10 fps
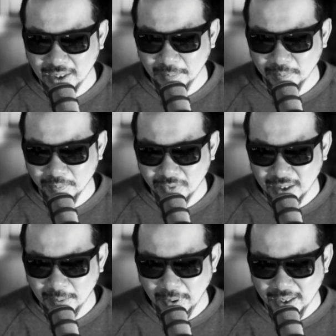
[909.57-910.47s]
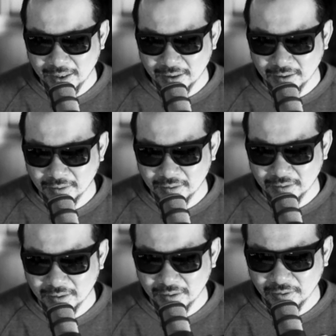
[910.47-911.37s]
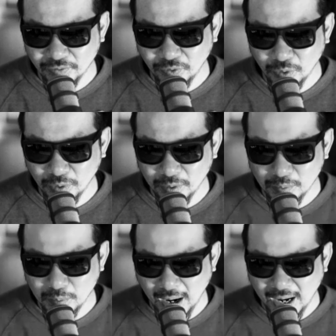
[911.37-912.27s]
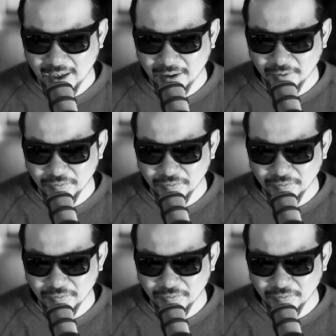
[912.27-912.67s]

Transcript: They're paying for my